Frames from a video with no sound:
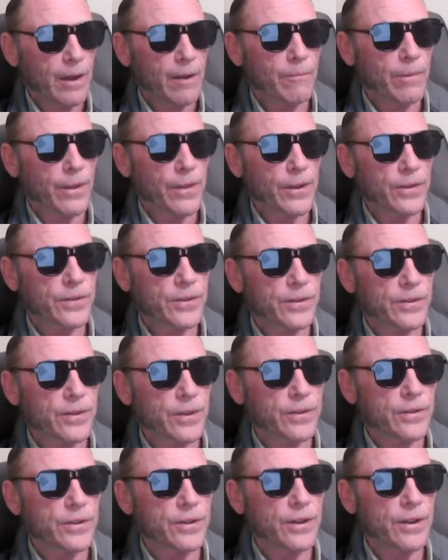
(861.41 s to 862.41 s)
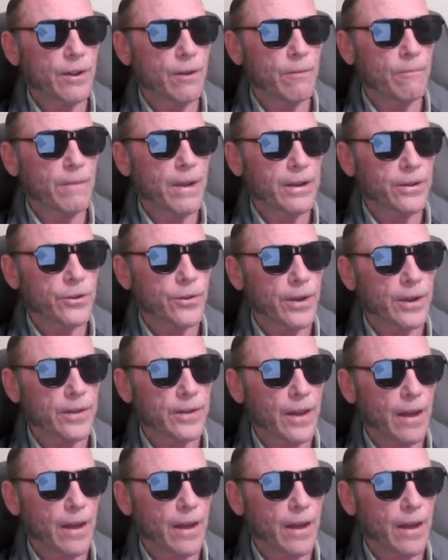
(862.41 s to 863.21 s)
But this is a geometric